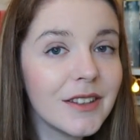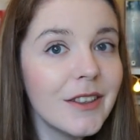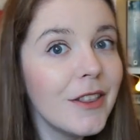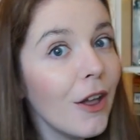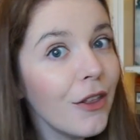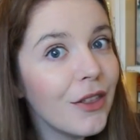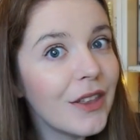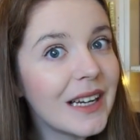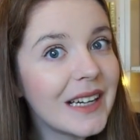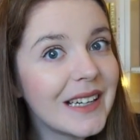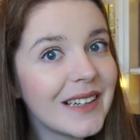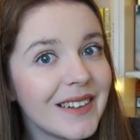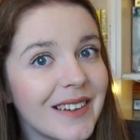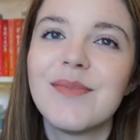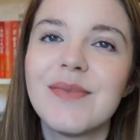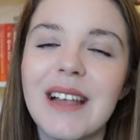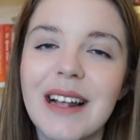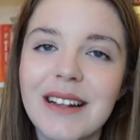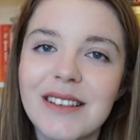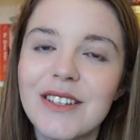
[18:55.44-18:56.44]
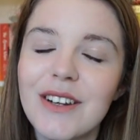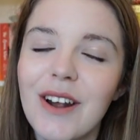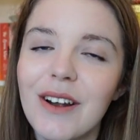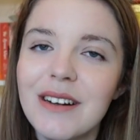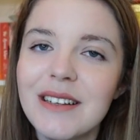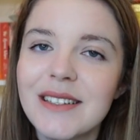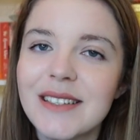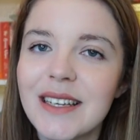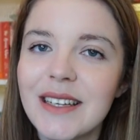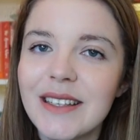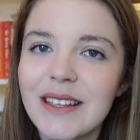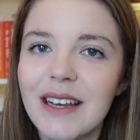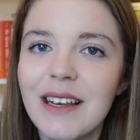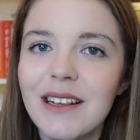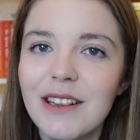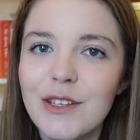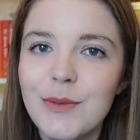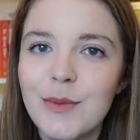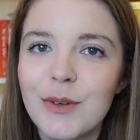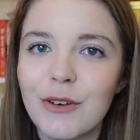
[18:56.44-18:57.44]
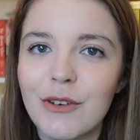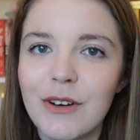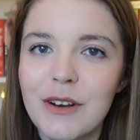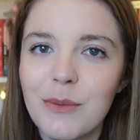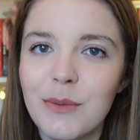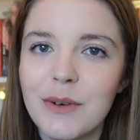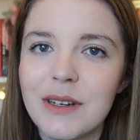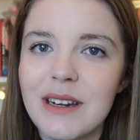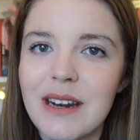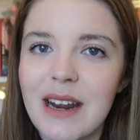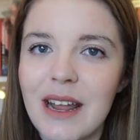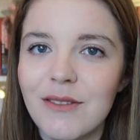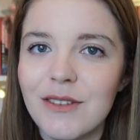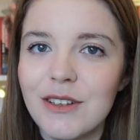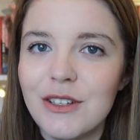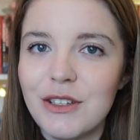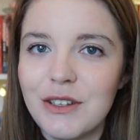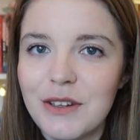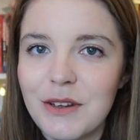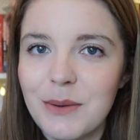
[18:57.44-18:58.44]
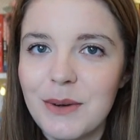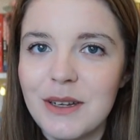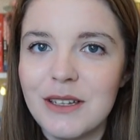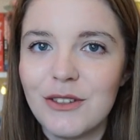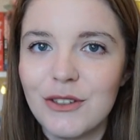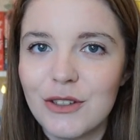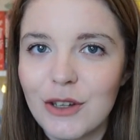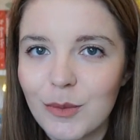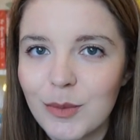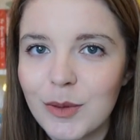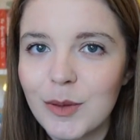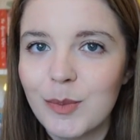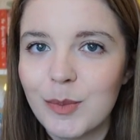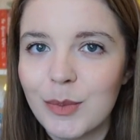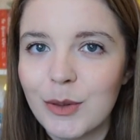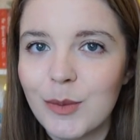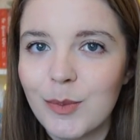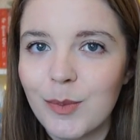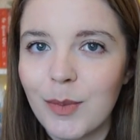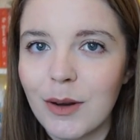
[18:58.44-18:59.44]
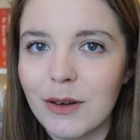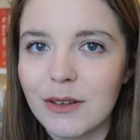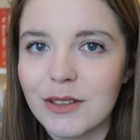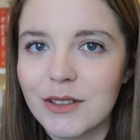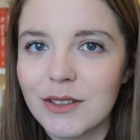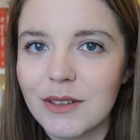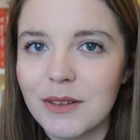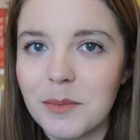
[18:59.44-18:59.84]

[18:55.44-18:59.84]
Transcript: nothing. That's not to say that Illumicrate would never do a double book box